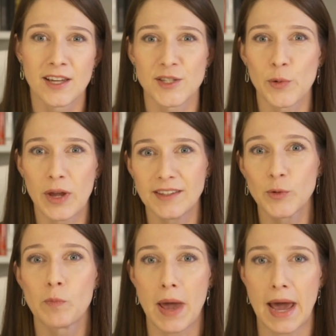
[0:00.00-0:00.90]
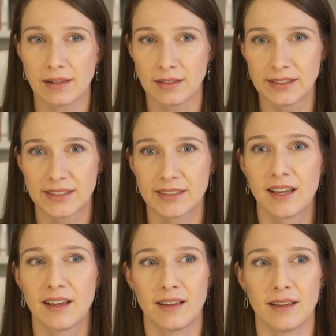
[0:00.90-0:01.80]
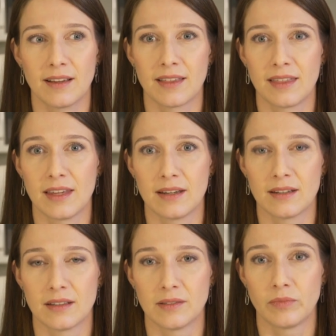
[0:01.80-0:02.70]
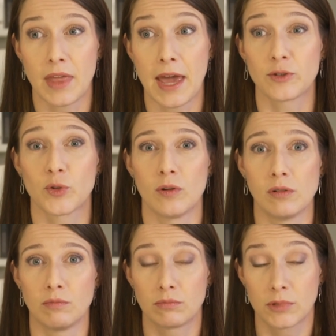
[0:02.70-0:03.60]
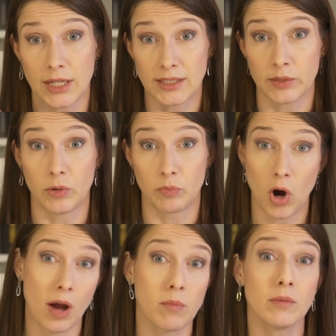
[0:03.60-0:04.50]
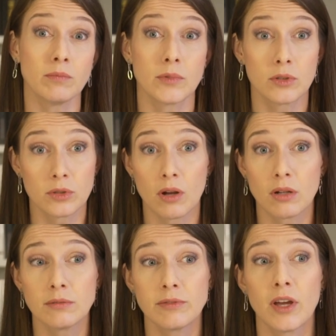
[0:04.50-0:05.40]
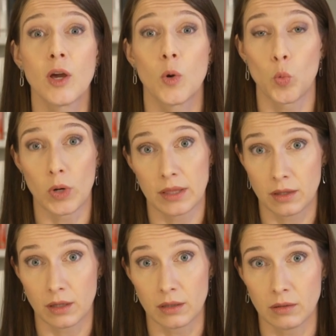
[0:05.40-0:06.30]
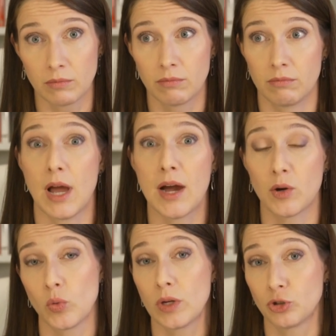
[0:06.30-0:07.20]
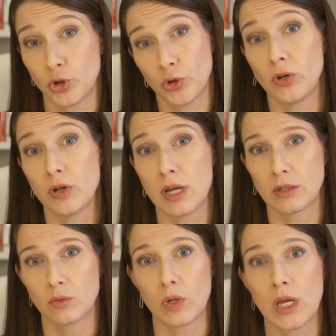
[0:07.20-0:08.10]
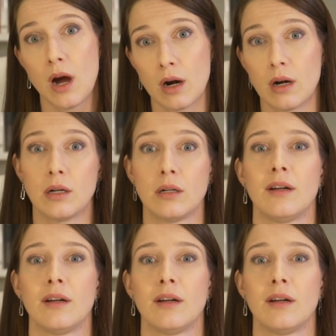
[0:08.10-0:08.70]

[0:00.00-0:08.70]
So we had to balance the actual customer problem to solve with how do we ensure that we are